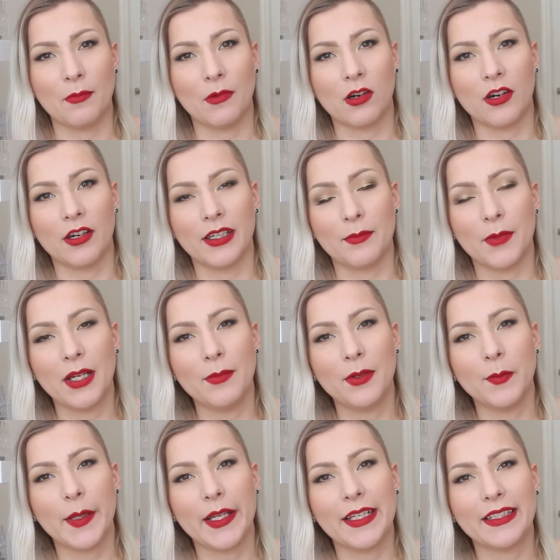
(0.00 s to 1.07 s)
Carli
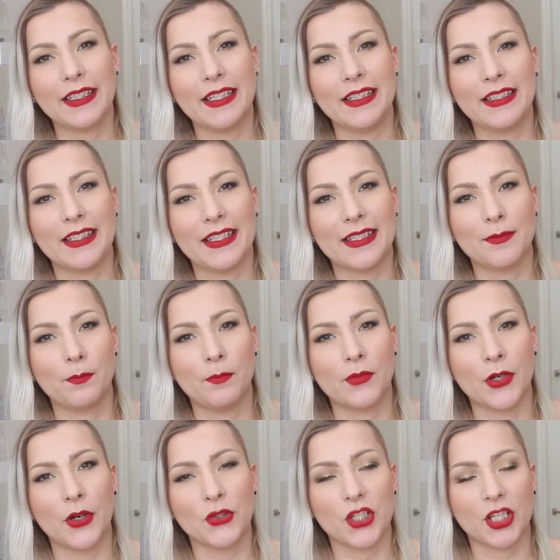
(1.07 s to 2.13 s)
Bybel palette in this
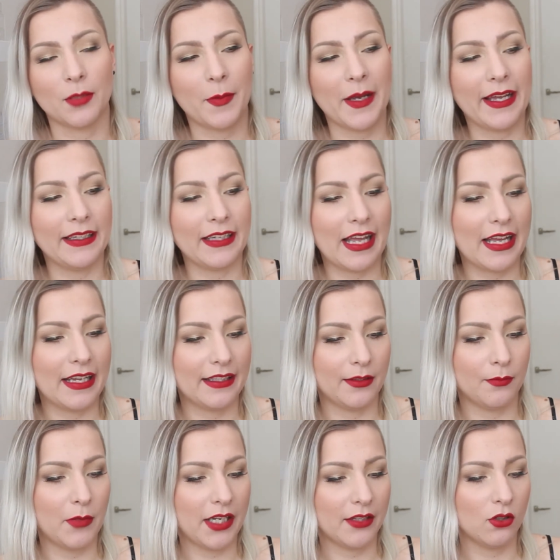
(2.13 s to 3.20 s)
project pan, and
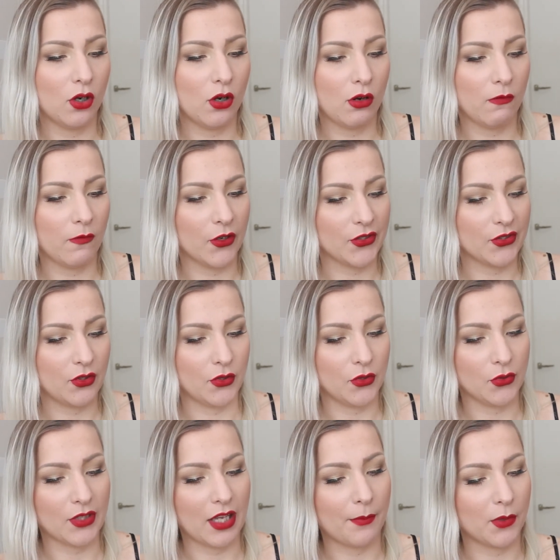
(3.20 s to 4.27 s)
my goal was to
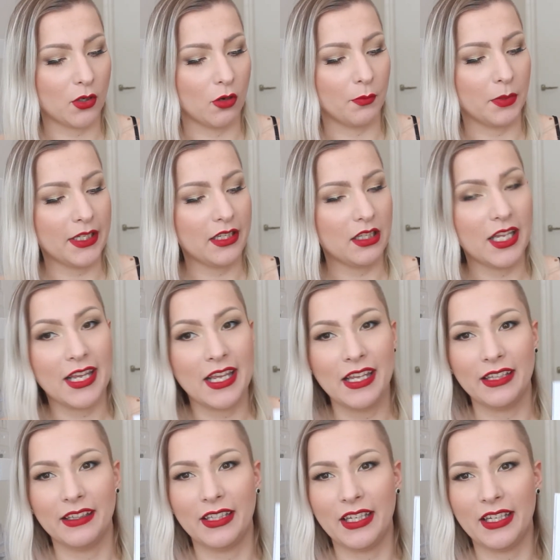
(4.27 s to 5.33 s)
use up completely
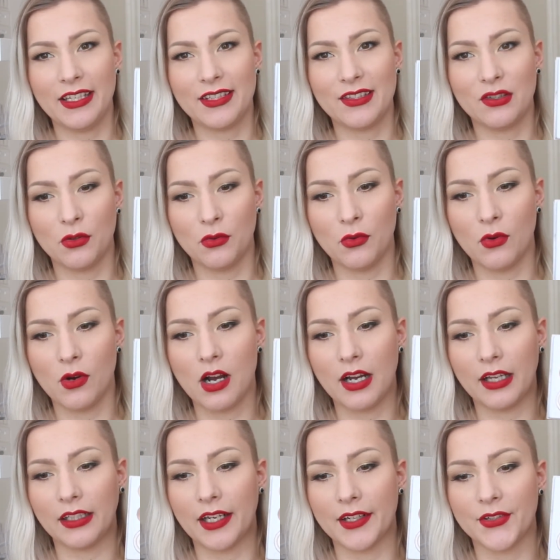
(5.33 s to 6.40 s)
these two
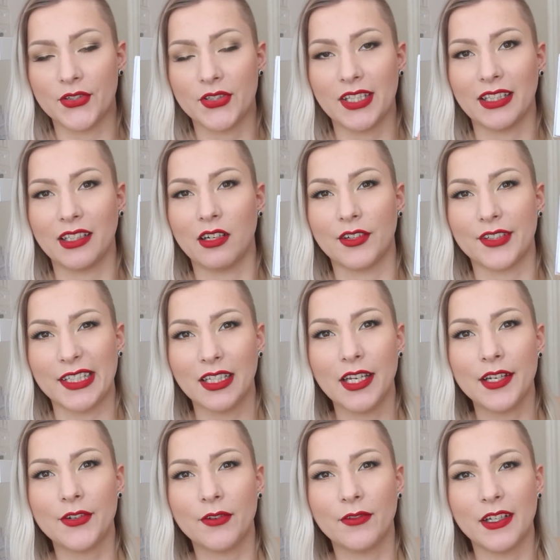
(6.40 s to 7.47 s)
highlighters that are the
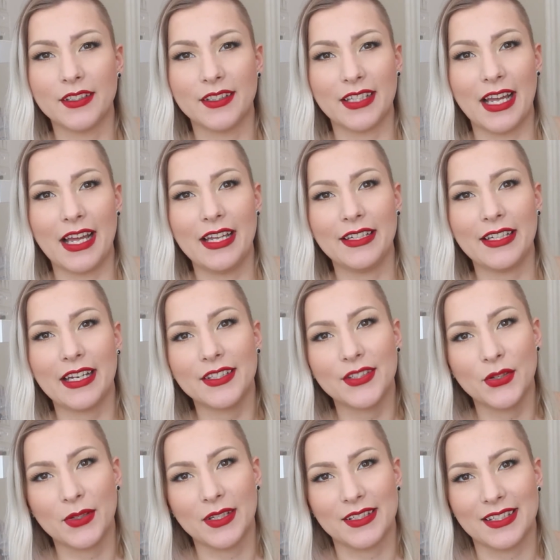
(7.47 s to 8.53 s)
lighter ones, and as
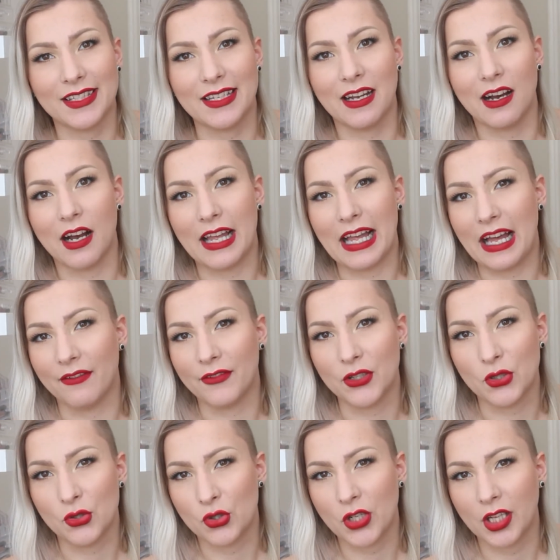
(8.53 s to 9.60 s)
you can see I have
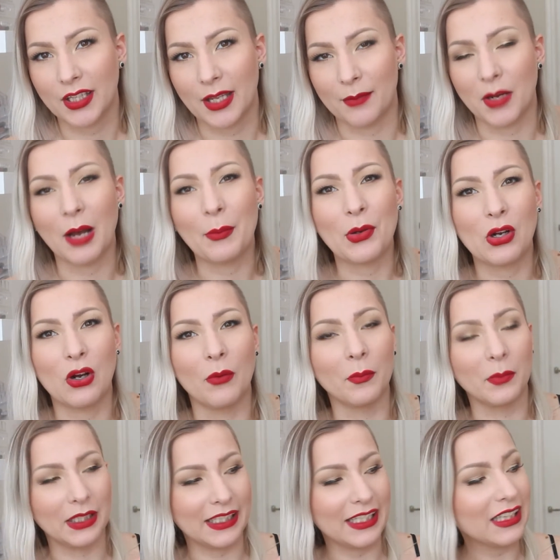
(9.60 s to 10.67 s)
used them up
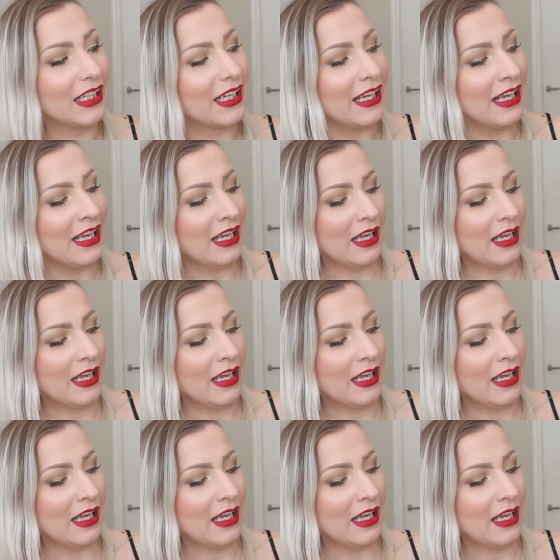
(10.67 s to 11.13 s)
completely.